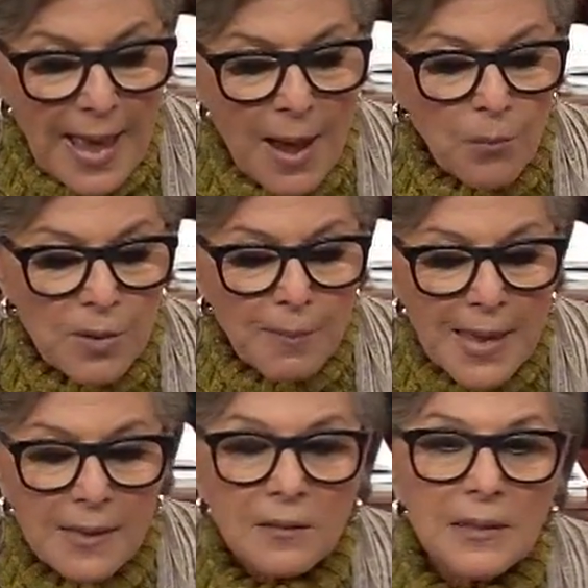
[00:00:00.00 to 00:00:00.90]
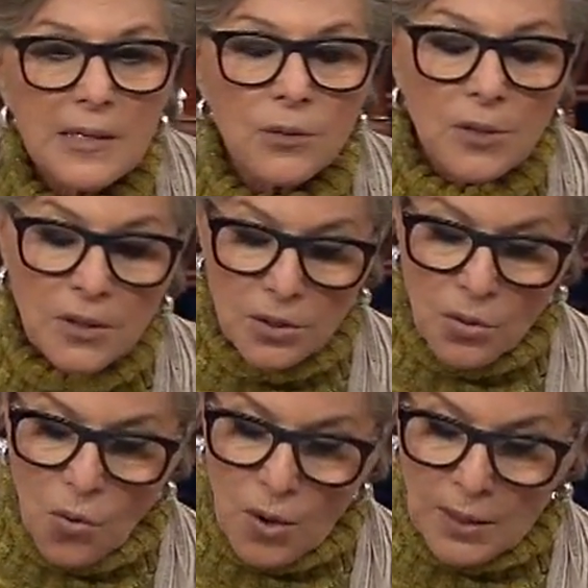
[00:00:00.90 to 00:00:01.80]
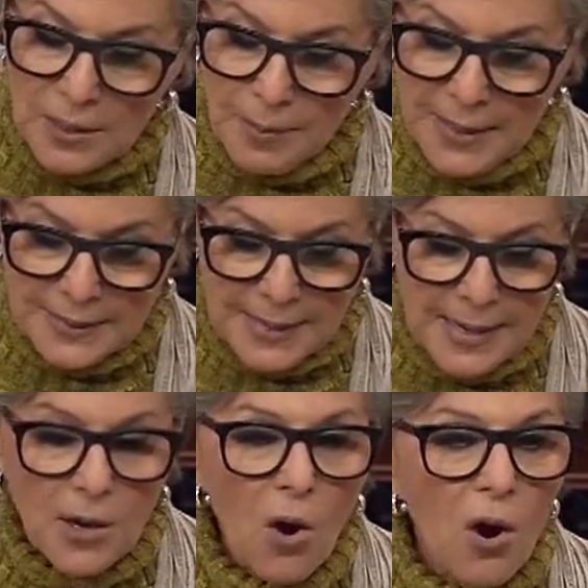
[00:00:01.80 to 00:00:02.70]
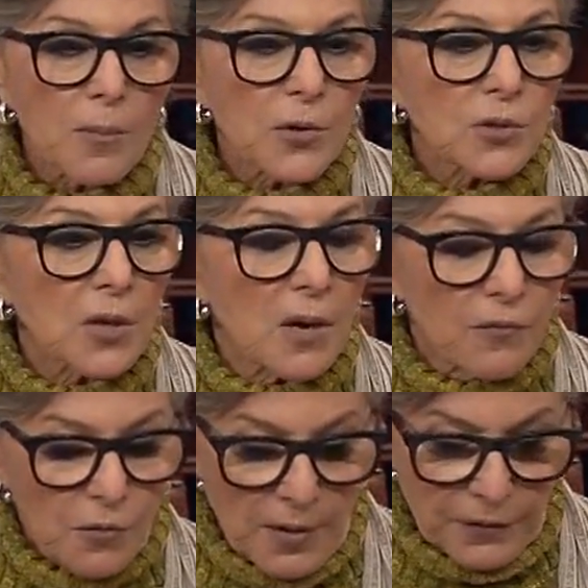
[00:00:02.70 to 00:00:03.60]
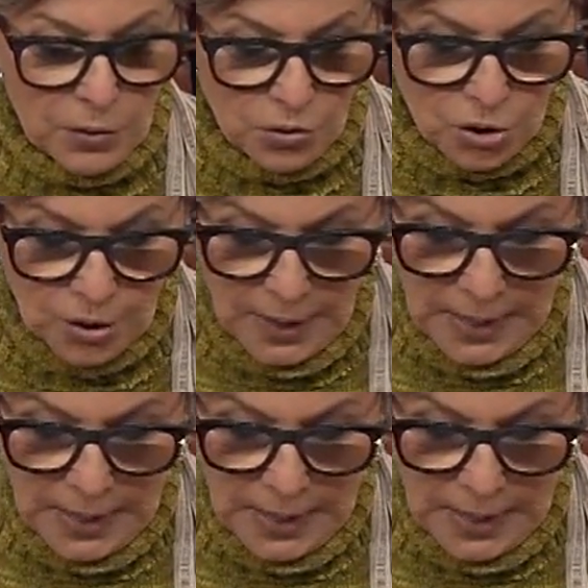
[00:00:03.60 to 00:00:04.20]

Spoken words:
and we make clear that the Corps can maintain harbors of refuge.